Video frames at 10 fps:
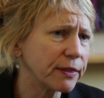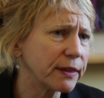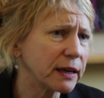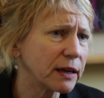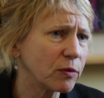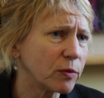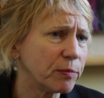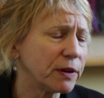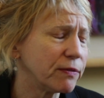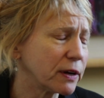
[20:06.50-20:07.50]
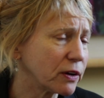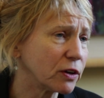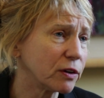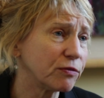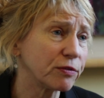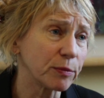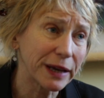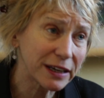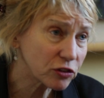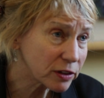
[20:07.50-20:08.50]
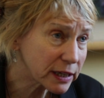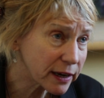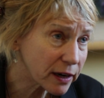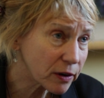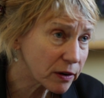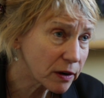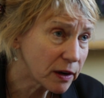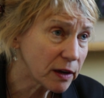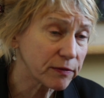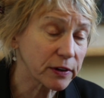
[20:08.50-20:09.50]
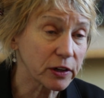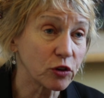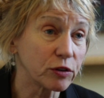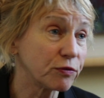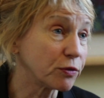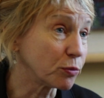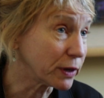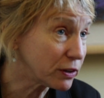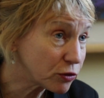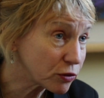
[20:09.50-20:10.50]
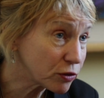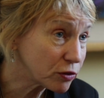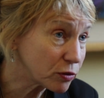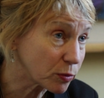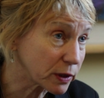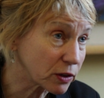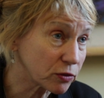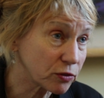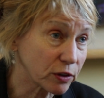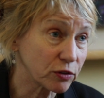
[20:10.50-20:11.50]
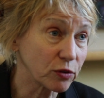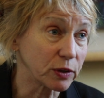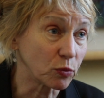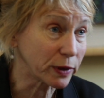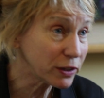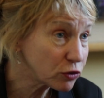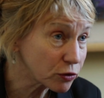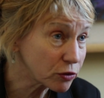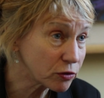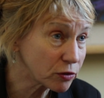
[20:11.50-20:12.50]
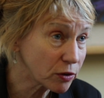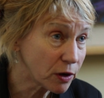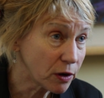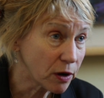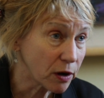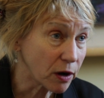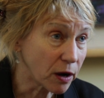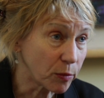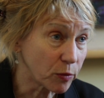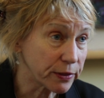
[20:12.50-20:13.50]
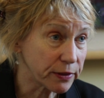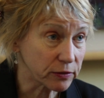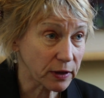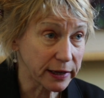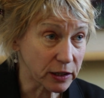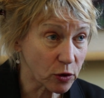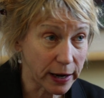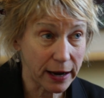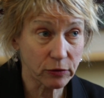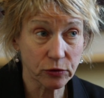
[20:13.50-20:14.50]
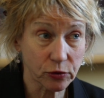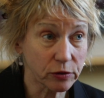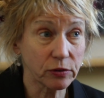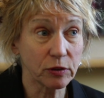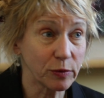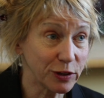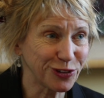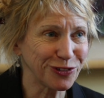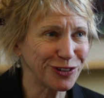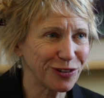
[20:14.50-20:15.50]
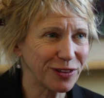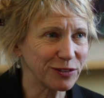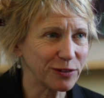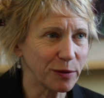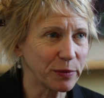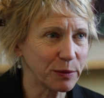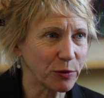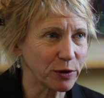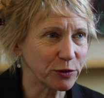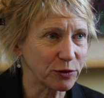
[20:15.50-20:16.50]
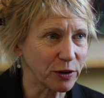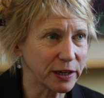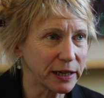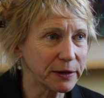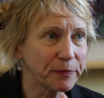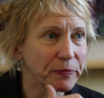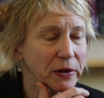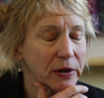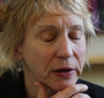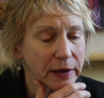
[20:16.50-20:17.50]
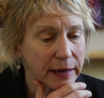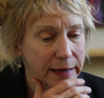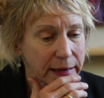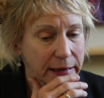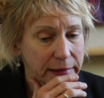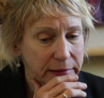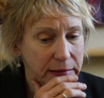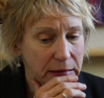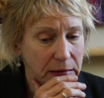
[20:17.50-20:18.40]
think it would be very good for patient care, very good for research. We could start doing research with this kind of crowdsourcing research that some people are starting, and